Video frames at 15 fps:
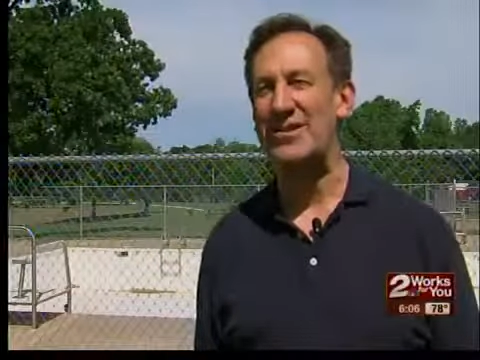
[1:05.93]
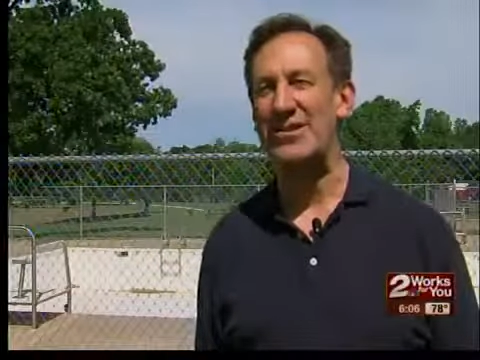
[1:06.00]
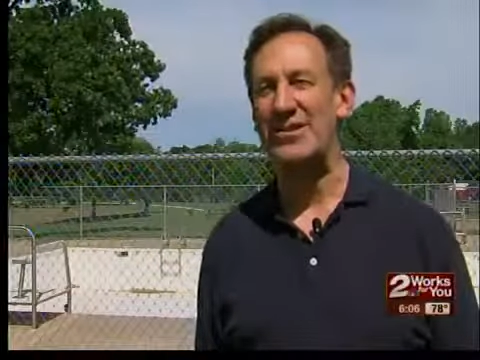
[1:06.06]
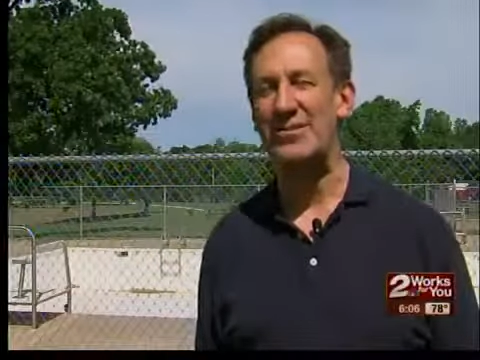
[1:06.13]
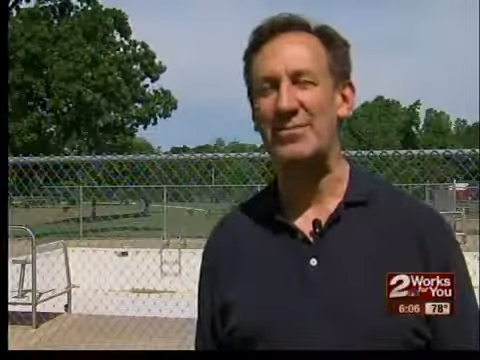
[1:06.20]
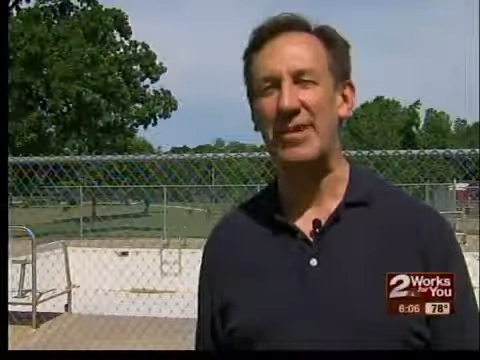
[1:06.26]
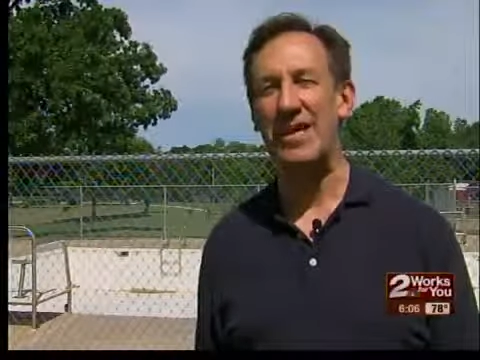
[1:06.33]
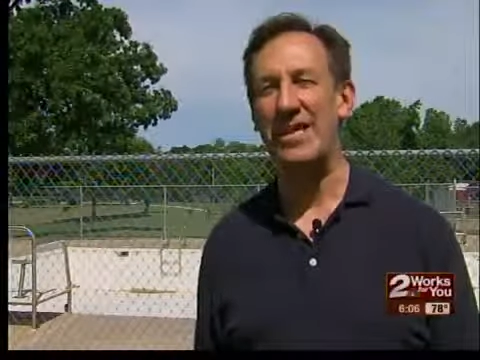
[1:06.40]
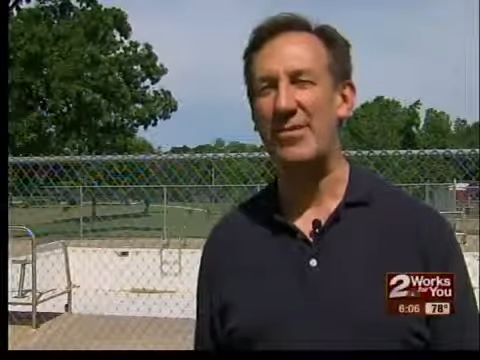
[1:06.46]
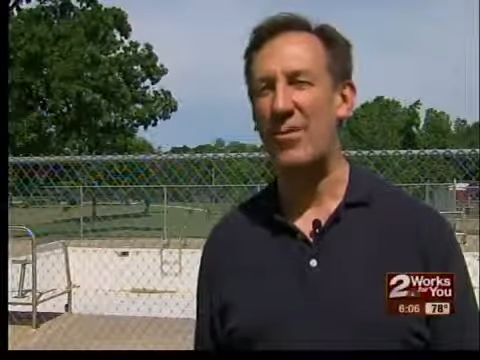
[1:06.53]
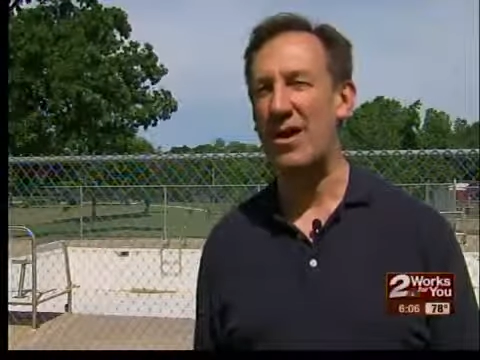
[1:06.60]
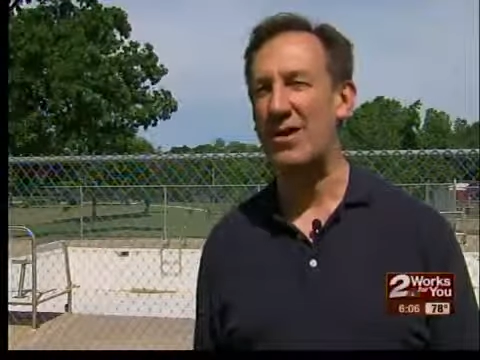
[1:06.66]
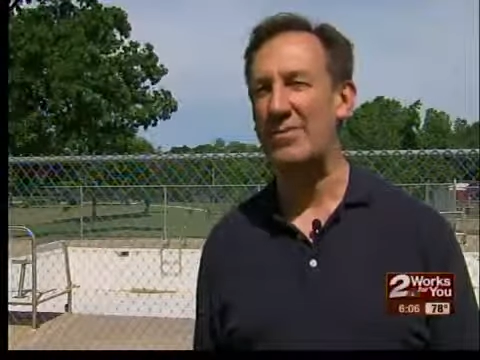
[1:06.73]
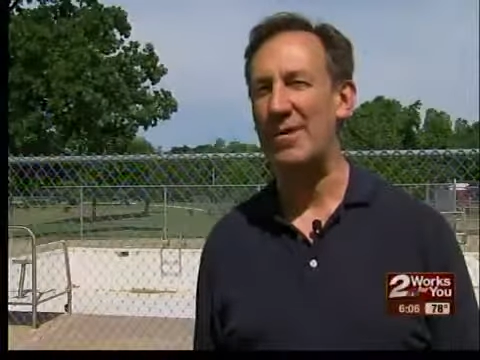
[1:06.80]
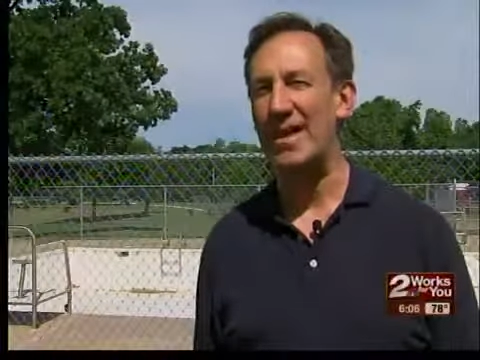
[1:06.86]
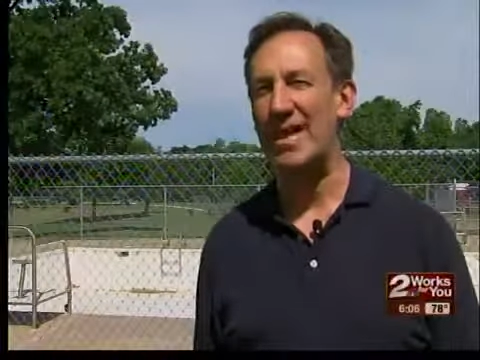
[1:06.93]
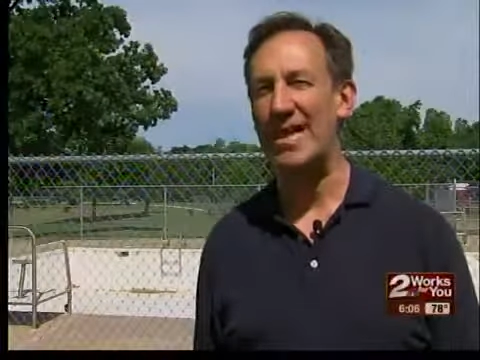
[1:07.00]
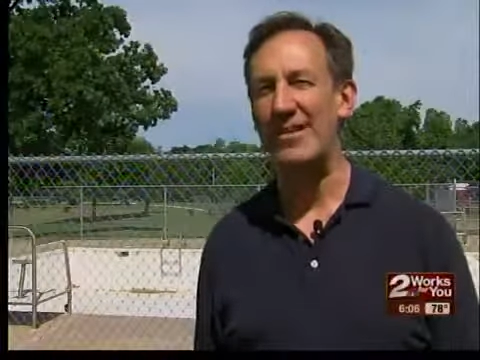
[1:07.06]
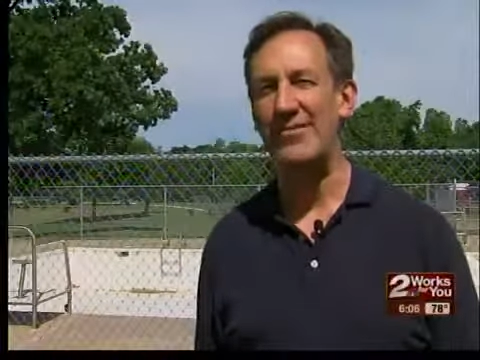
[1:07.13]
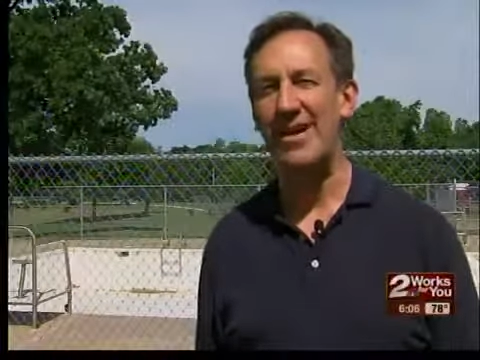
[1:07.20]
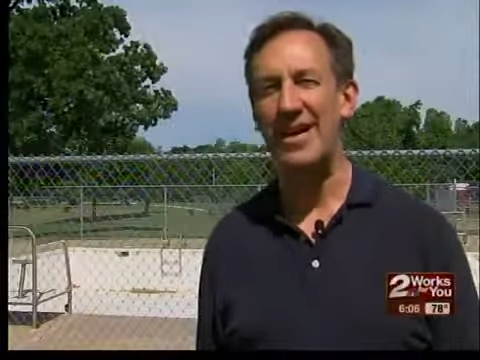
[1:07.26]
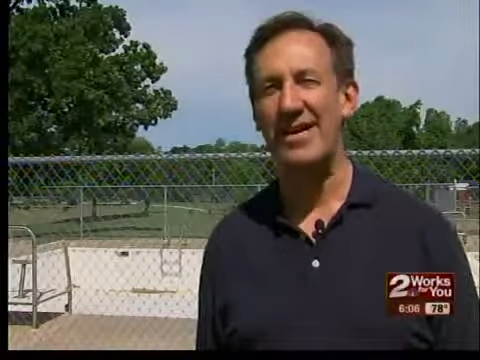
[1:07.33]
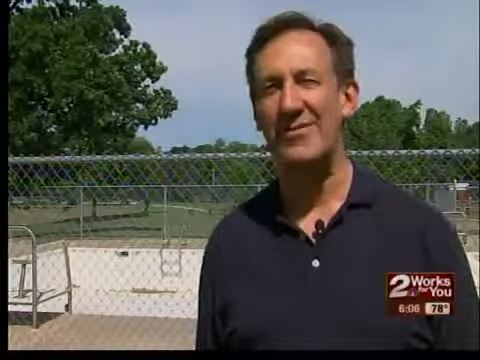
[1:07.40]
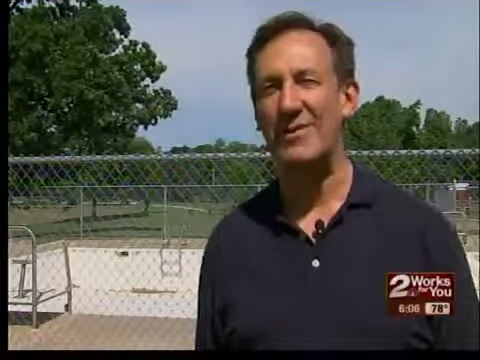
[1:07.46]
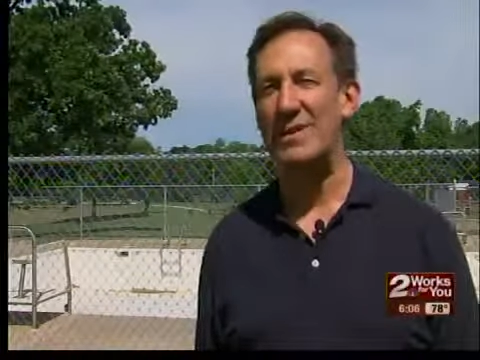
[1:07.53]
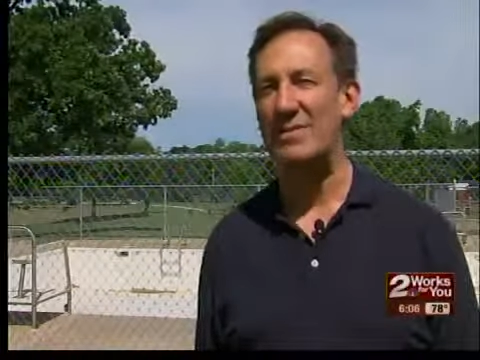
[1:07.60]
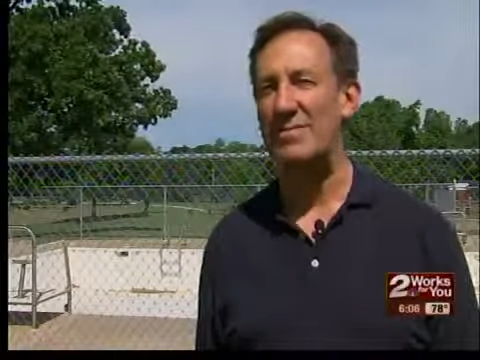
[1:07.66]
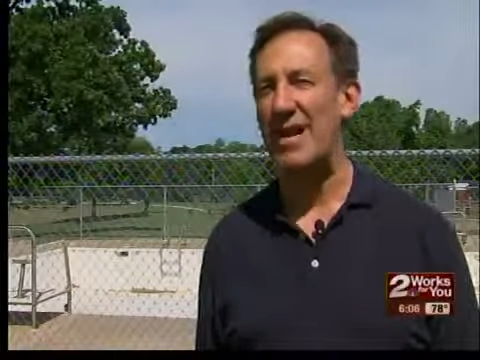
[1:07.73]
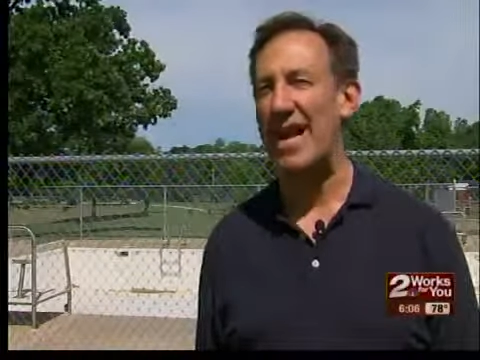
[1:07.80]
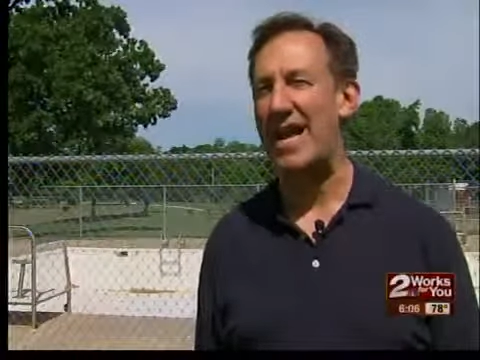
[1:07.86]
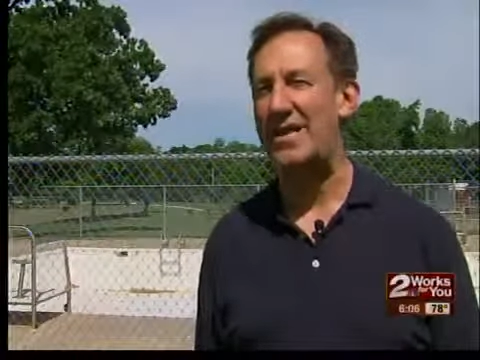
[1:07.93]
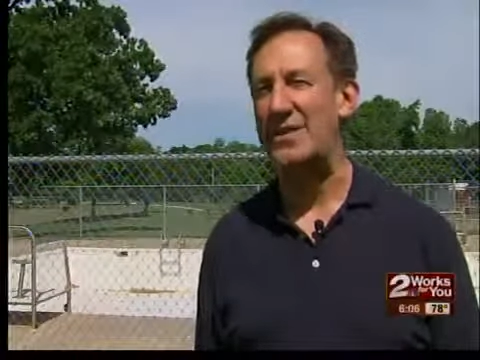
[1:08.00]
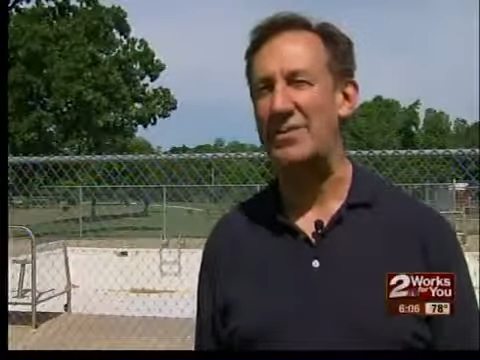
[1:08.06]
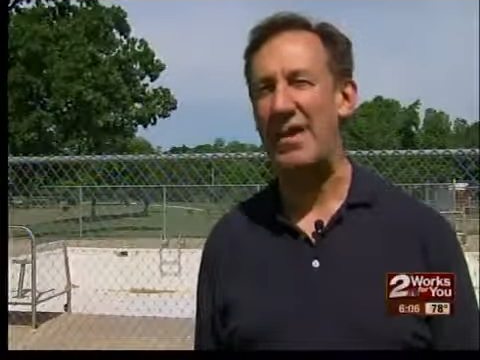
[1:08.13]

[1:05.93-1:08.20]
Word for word: to play in a water playground or a splash